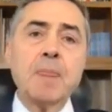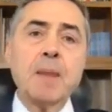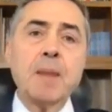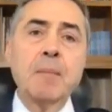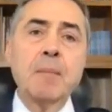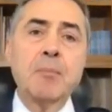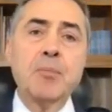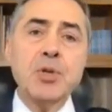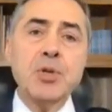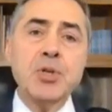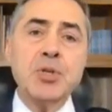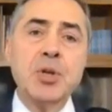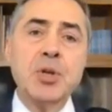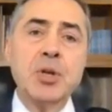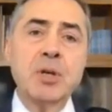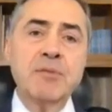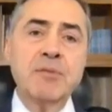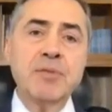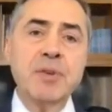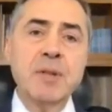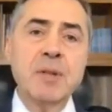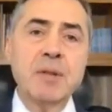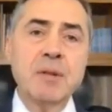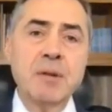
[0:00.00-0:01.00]

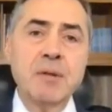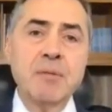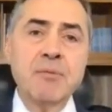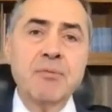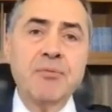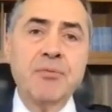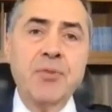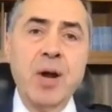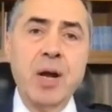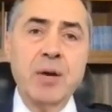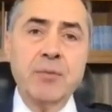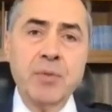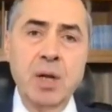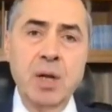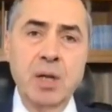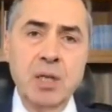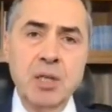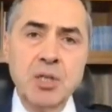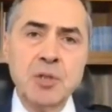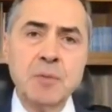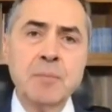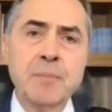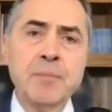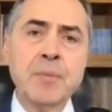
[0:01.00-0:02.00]
preserving
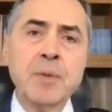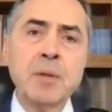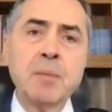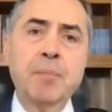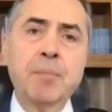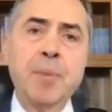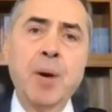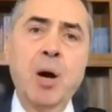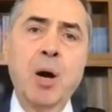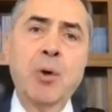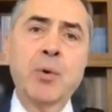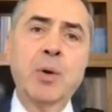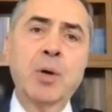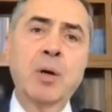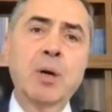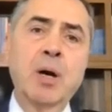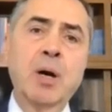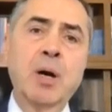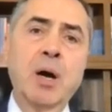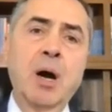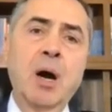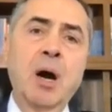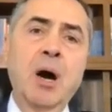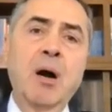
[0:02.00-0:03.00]
federalism, the power
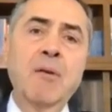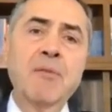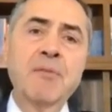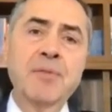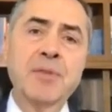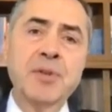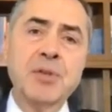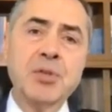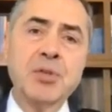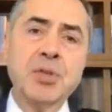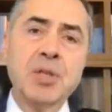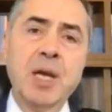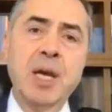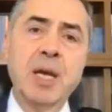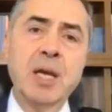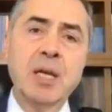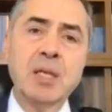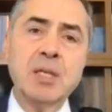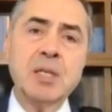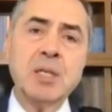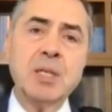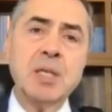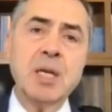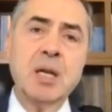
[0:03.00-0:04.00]
of the
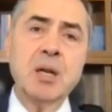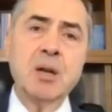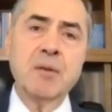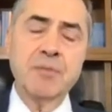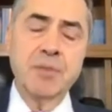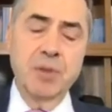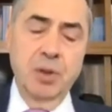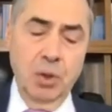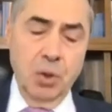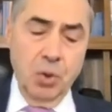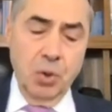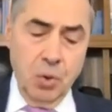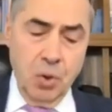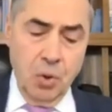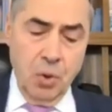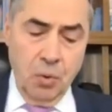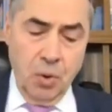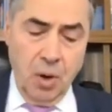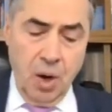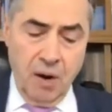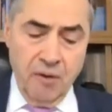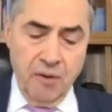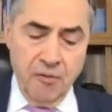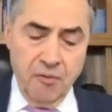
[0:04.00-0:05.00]
states and of the
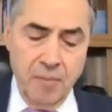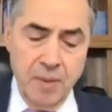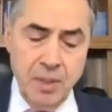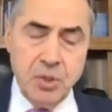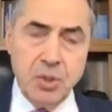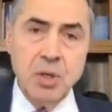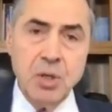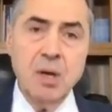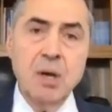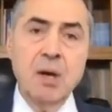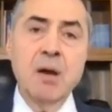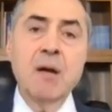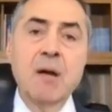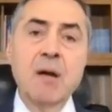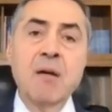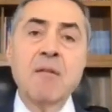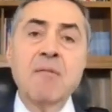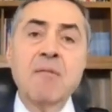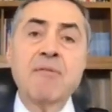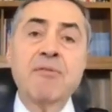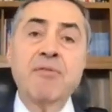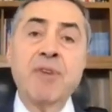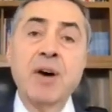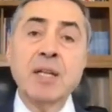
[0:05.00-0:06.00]
local governments,
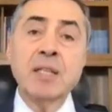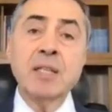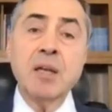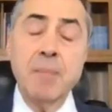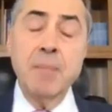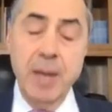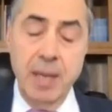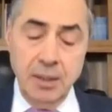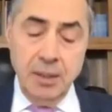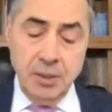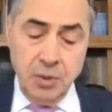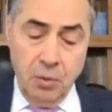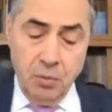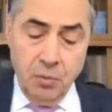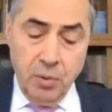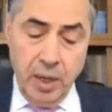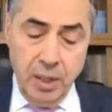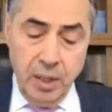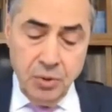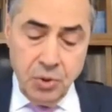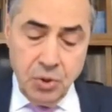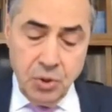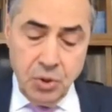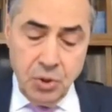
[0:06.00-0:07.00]
fundamental
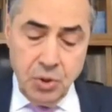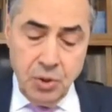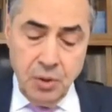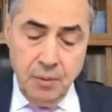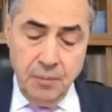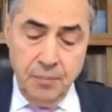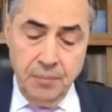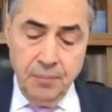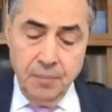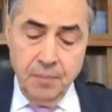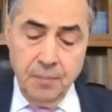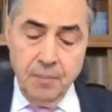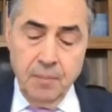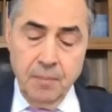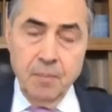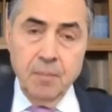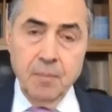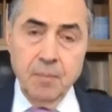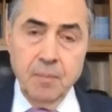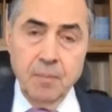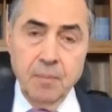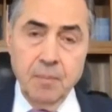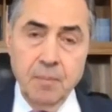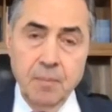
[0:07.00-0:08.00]
rights,
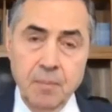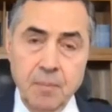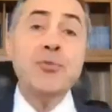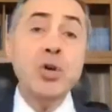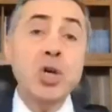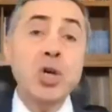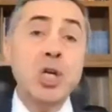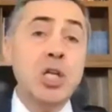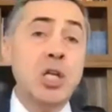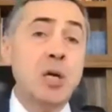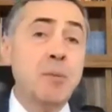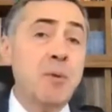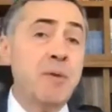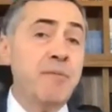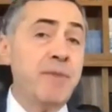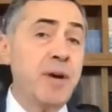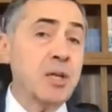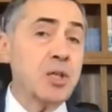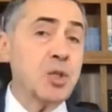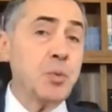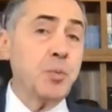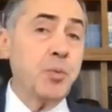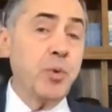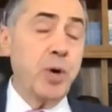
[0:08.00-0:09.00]
freedom of
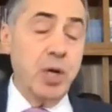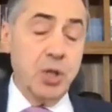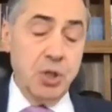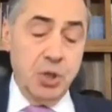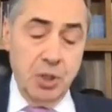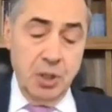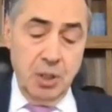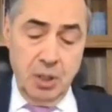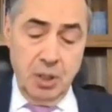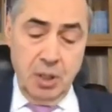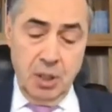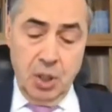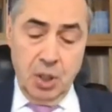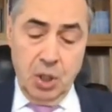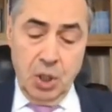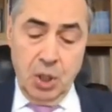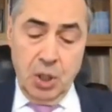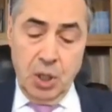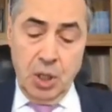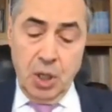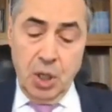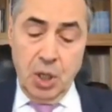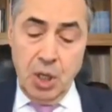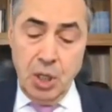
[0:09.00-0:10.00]
expression,
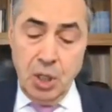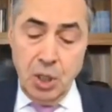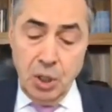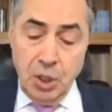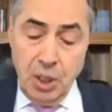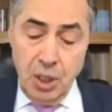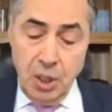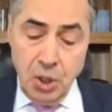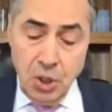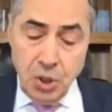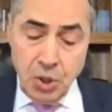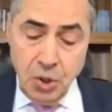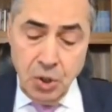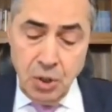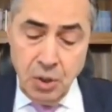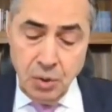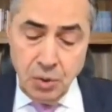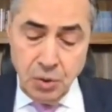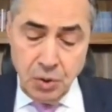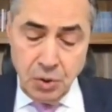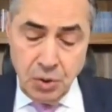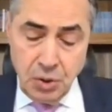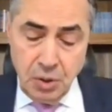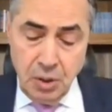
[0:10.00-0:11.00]

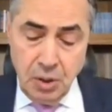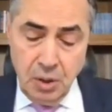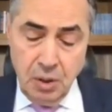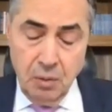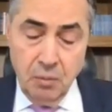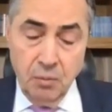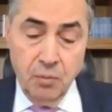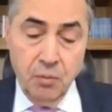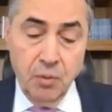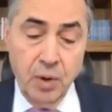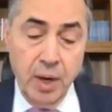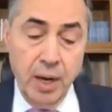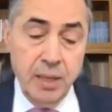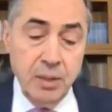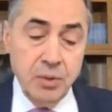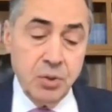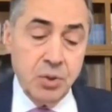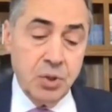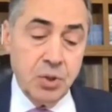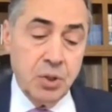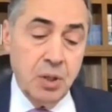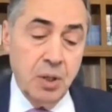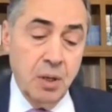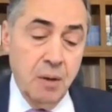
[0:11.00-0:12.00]
indigenous
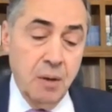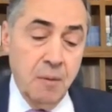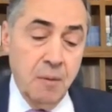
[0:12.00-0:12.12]
rights,